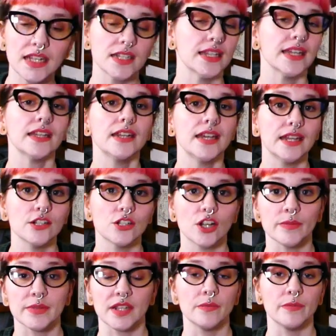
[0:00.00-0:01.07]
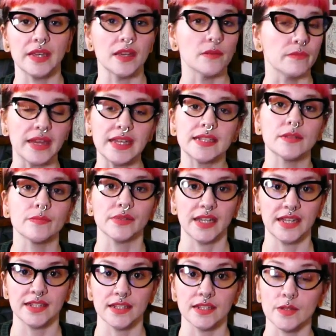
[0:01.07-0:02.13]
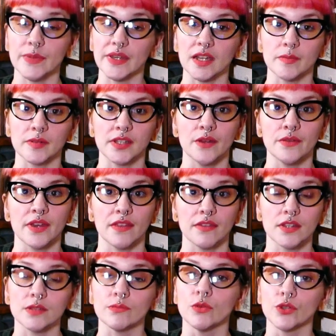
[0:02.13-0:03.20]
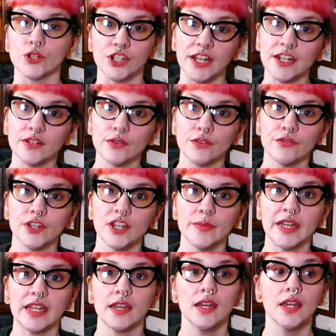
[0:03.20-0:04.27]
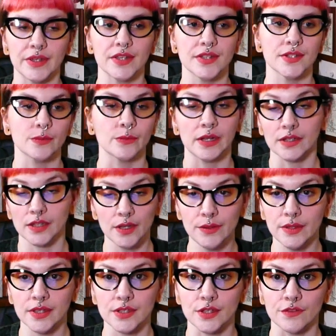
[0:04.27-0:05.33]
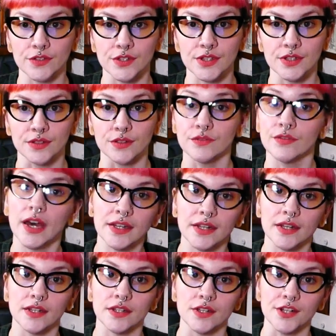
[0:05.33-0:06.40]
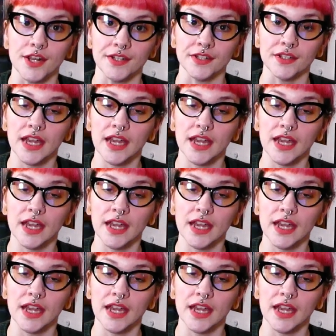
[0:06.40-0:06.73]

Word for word: Secondhand shops can be amazing places to pick up clothing that's more gender affirming, because while clothing is often still divided into gendered